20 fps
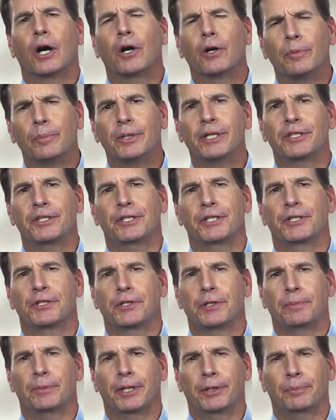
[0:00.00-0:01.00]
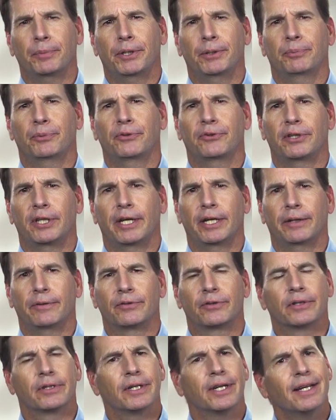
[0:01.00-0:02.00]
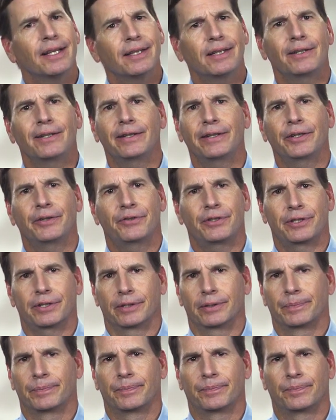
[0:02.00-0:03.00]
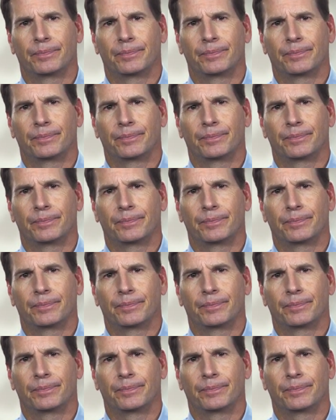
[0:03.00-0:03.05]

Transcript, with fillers: our mission is to make people's lives a little easier.